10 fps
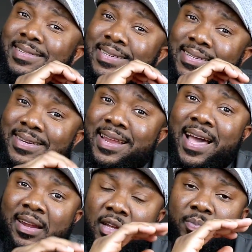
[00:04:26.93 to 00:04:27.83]
this is
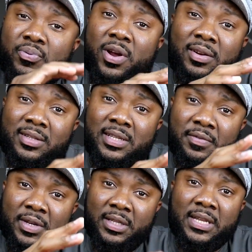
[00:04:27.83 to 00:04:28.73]
not a
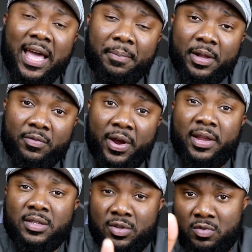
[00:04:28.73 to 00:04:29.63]
productivity tablet,
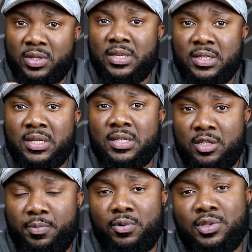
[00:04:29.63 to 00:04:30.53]
right? So this is
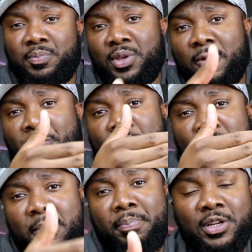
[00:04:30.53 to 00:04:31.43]
supposed to be
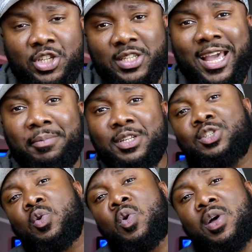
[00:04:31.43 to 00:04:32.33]
a budget tablet.
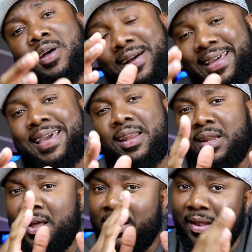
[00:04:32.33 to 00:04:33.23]
So
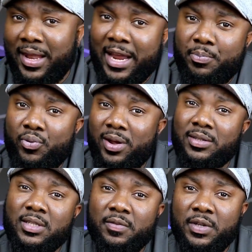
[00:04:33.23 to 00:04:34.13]
again, light
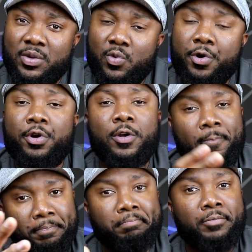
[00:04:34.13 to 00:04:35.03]
productivity
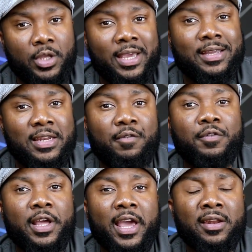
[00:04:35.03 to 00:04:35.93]
work, it could
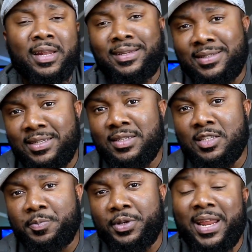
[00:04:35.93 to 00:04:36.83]
definitely handle a
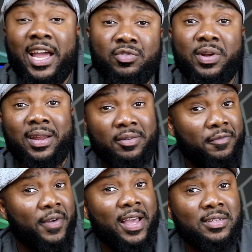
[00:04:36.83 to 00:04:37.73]
decent speed, actually at a
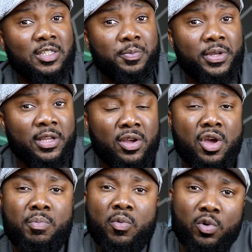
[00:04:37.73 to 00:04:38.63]
fast speed.
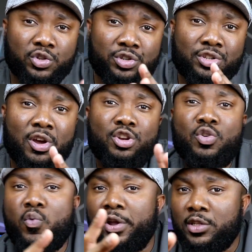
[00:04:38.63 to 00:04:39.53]
But once you start
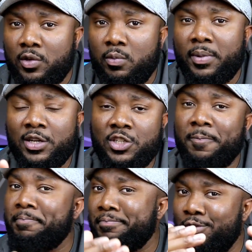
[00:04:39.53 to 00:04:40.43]
doing too
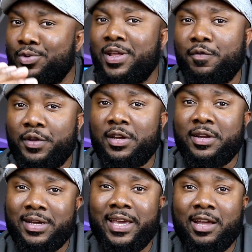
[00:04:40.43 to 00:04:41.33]
much, you're definitely
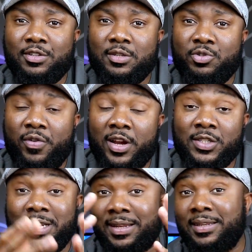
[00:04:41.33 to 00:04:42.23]
gonna encounter some
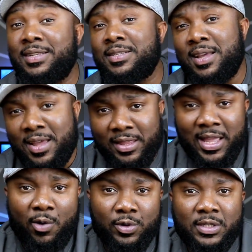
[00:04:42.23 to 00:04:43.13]
crashes. At least
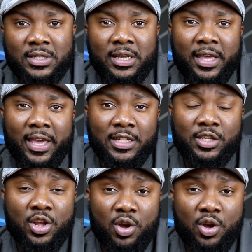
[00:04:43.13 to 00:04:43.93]
that was the case